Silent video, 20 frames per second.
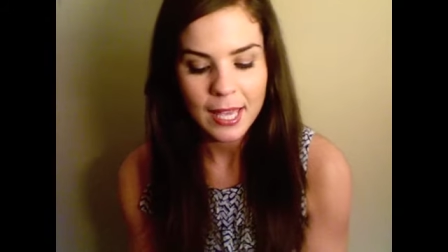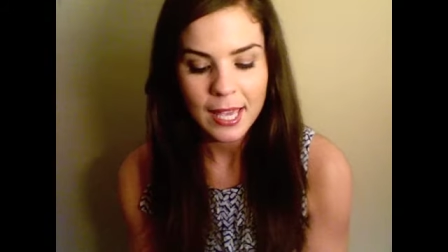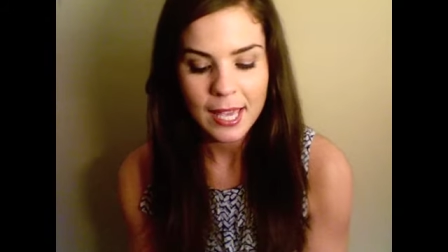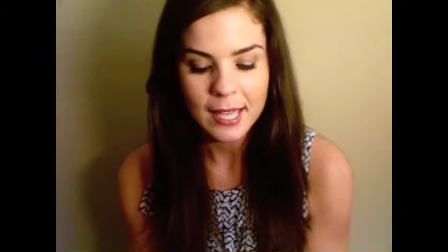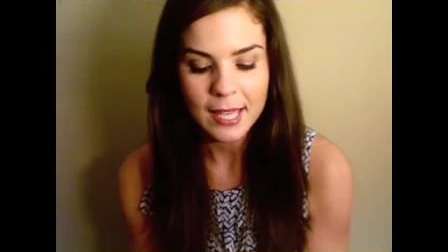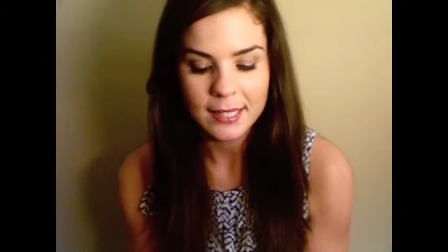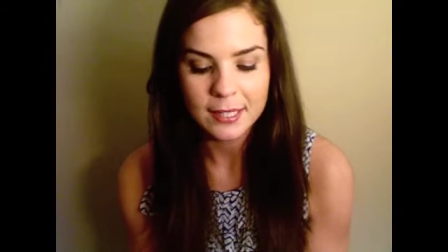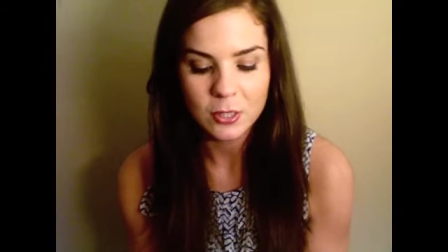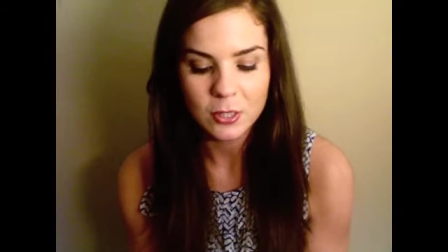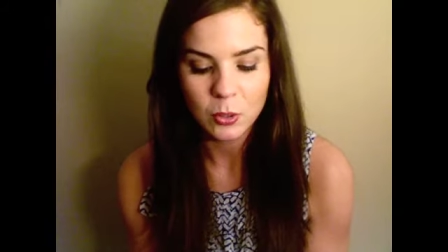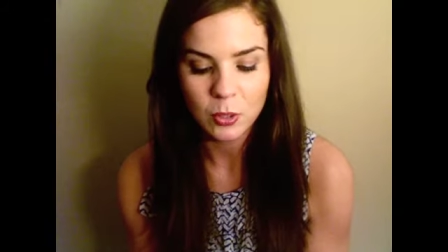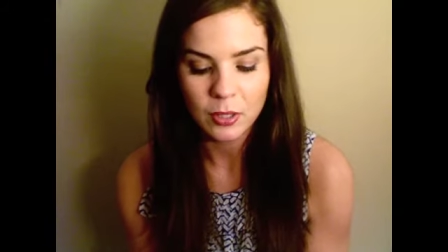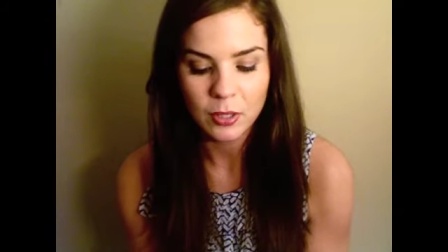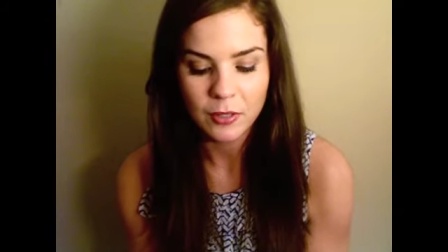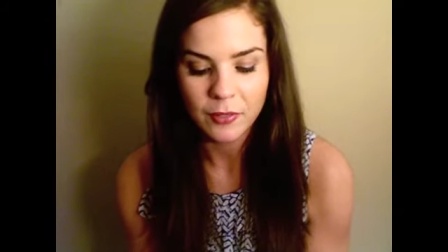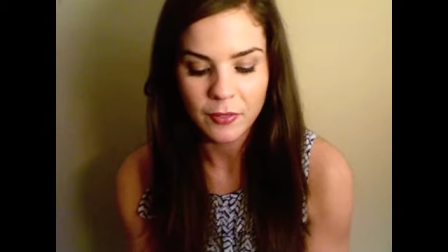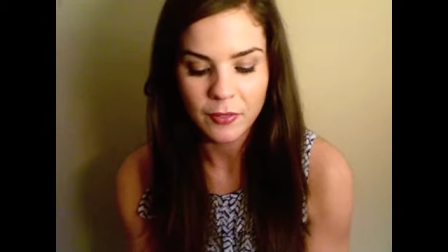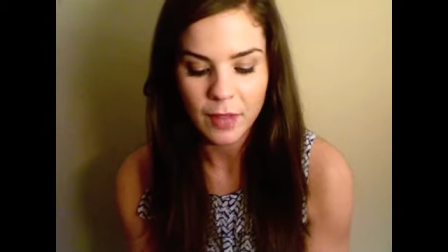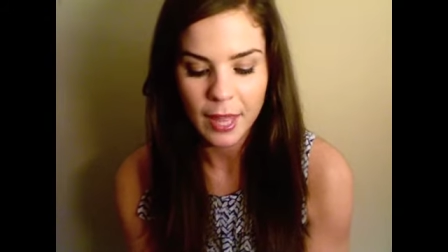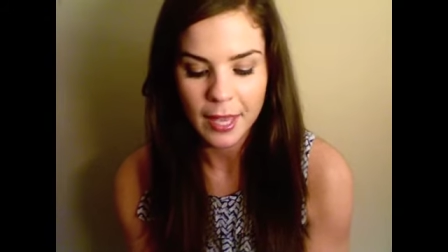It's sort
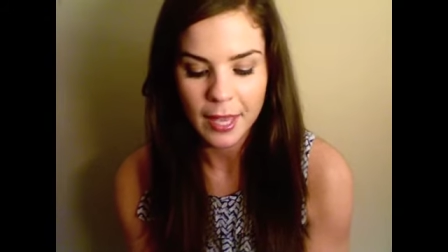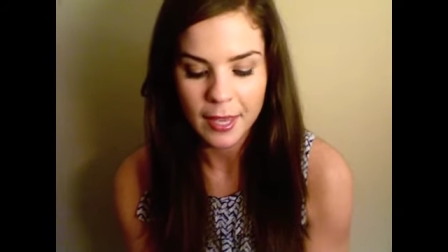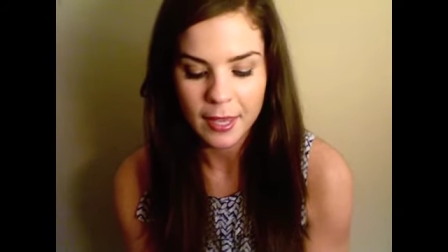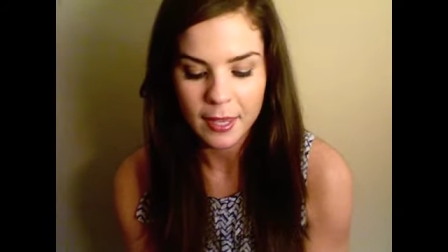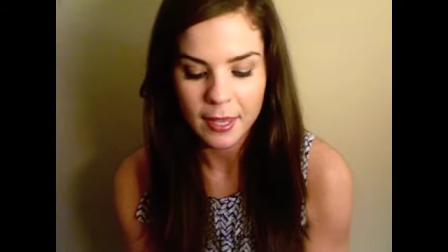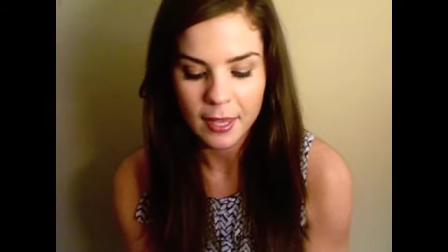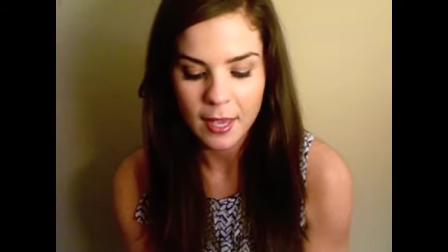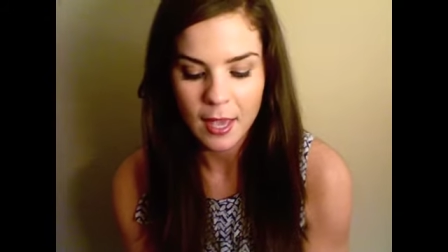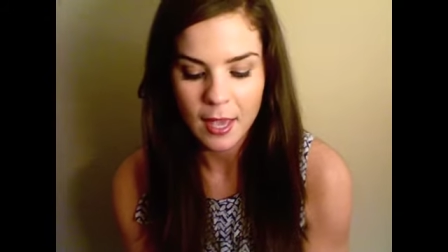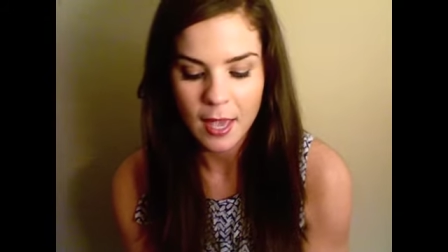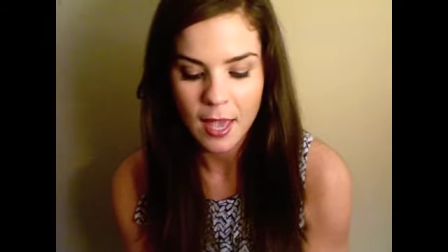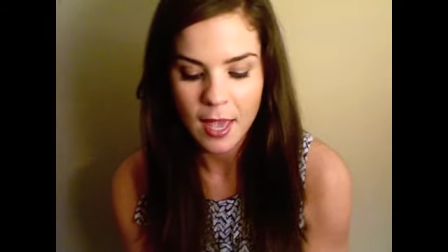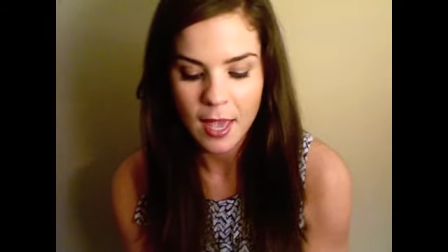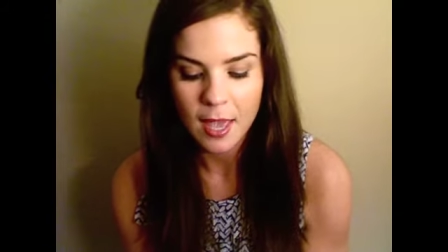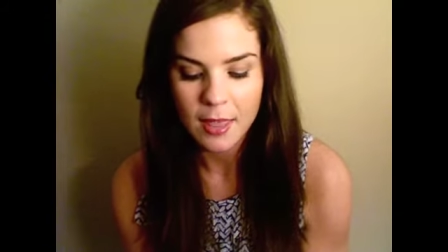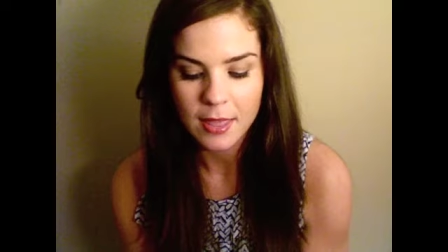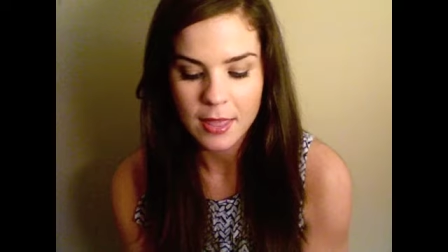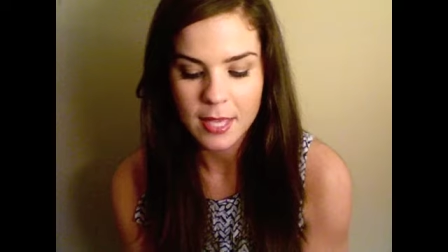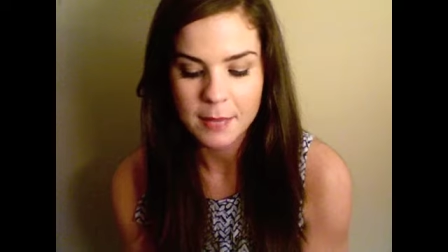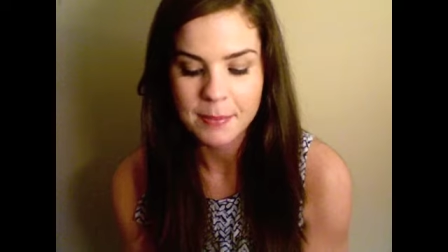of like
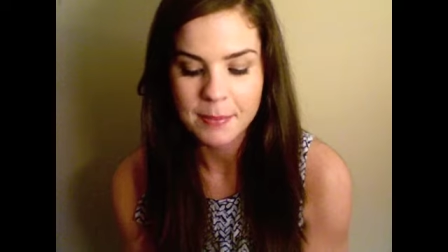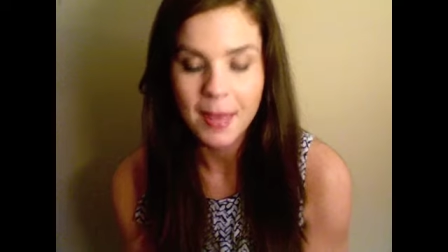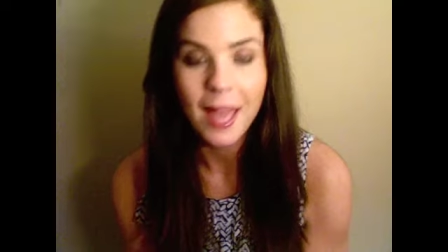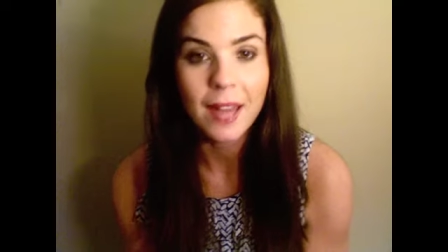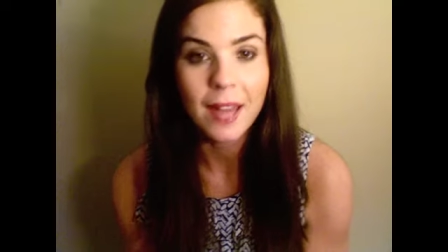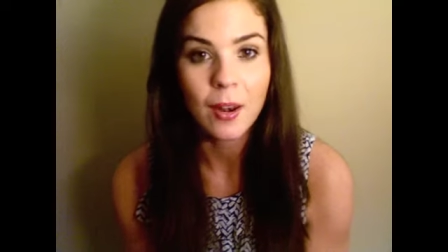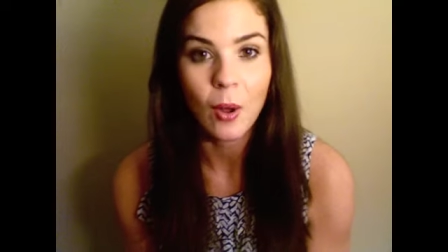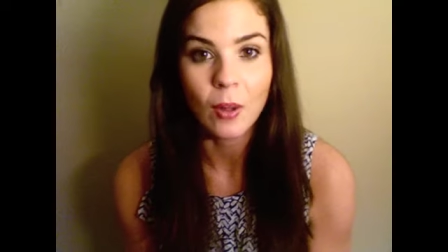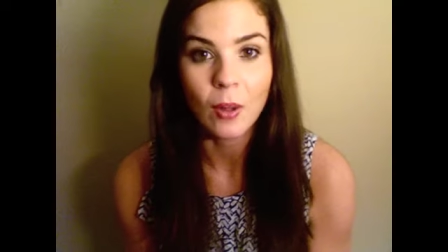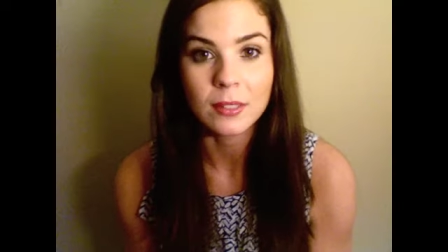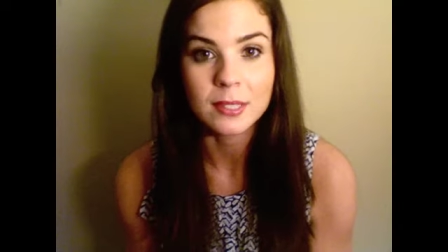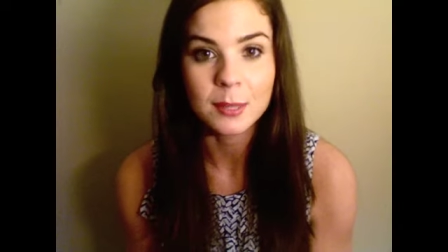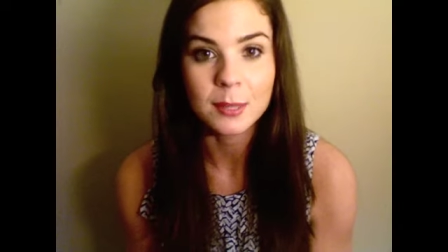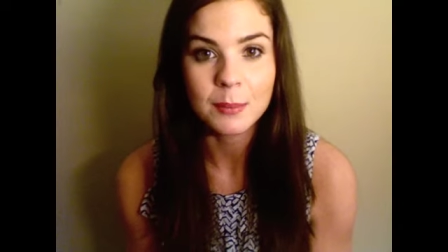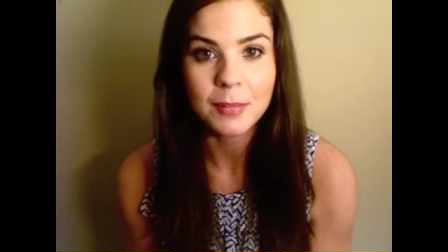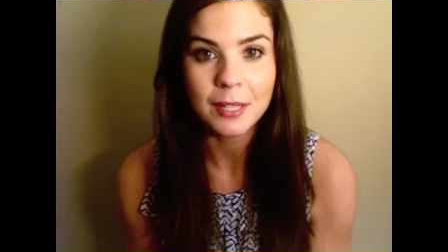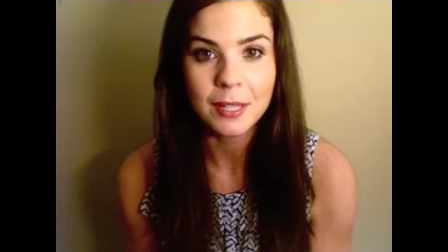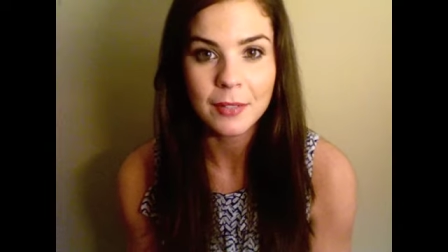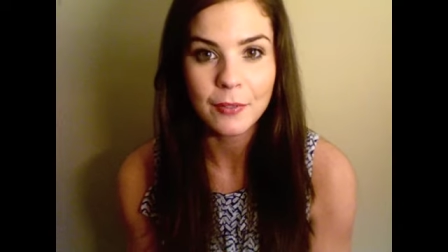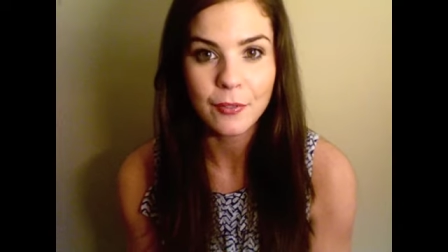the
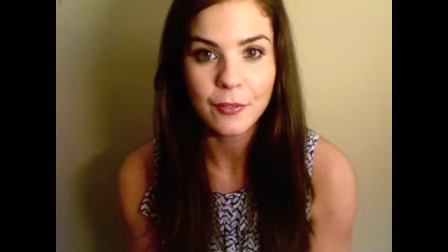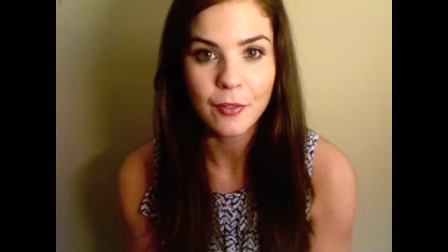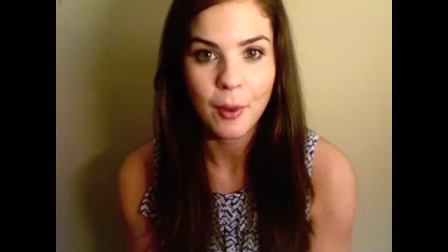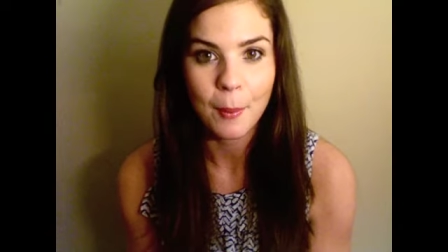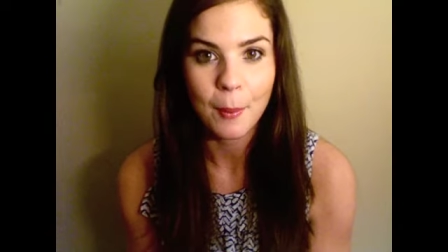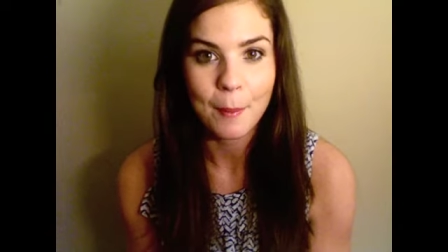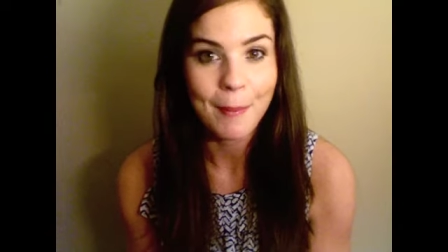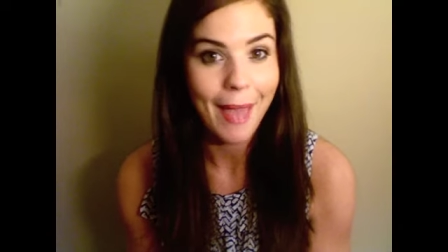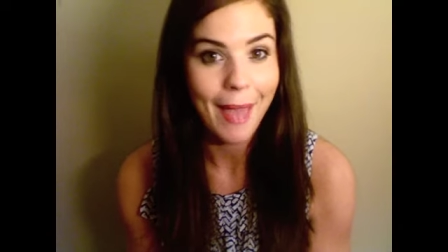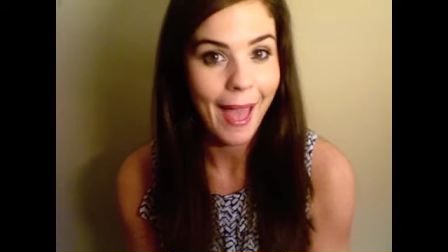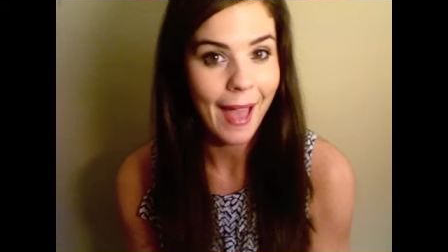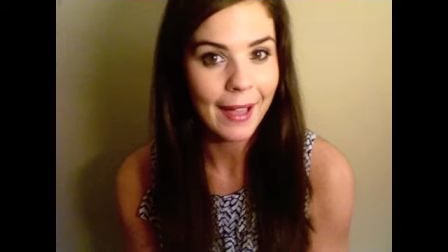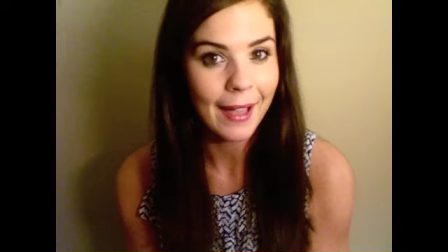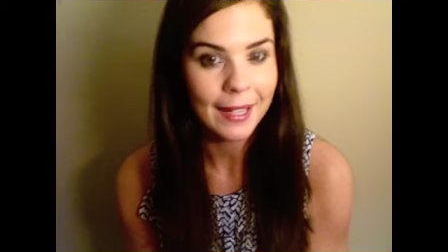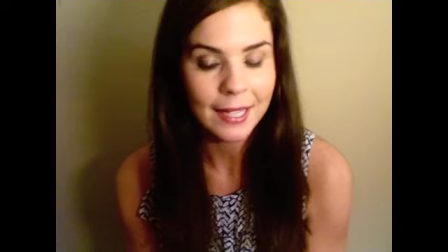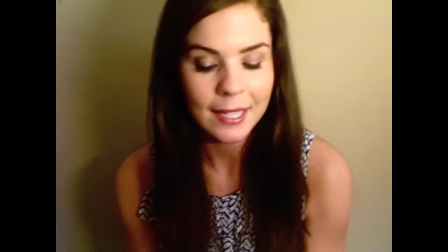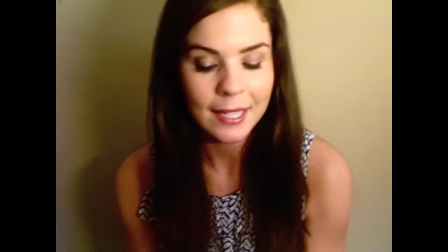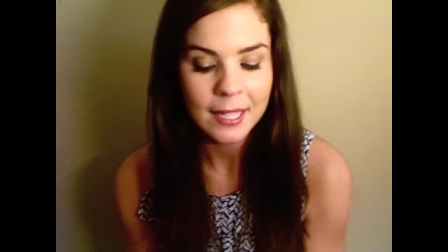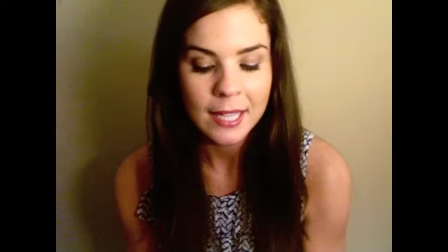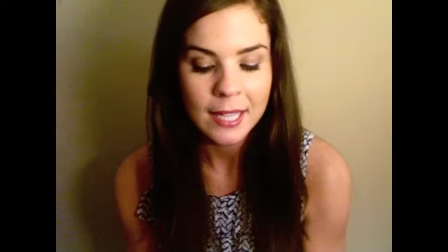Penultimate from MAC.